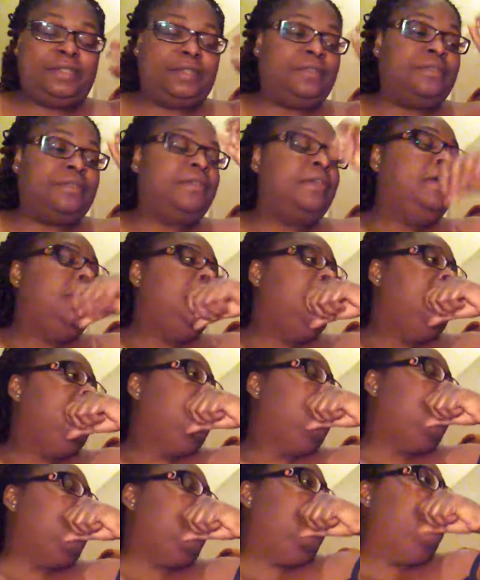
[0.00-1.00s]
So,
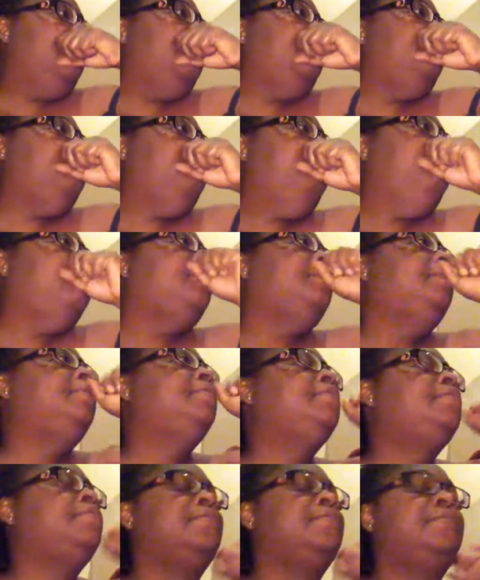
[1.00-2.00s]

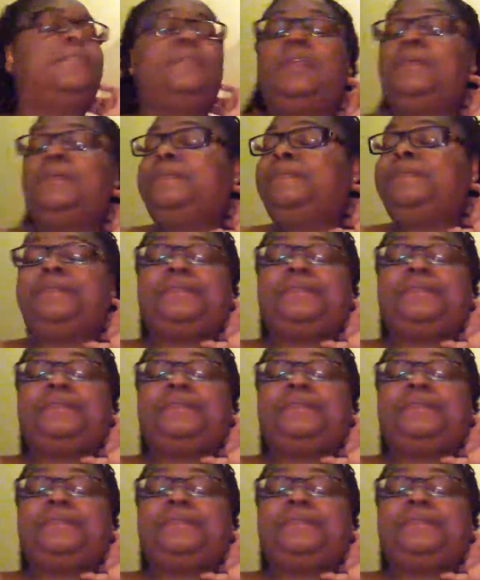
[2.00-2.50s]
excuse me.